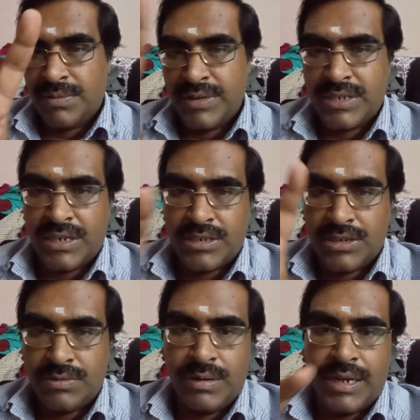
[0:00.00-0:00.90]
civil
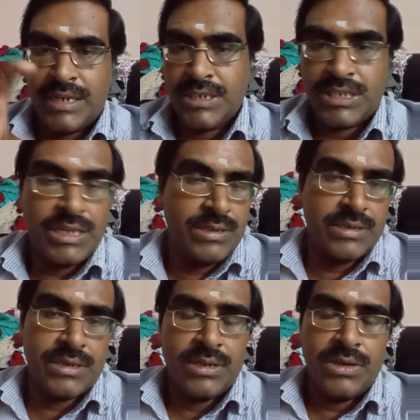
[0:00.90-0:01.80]
structures will get
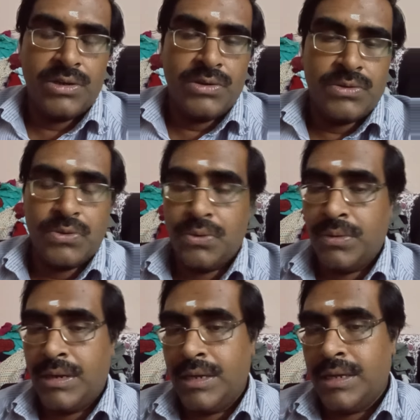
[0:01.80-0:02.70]
changed. So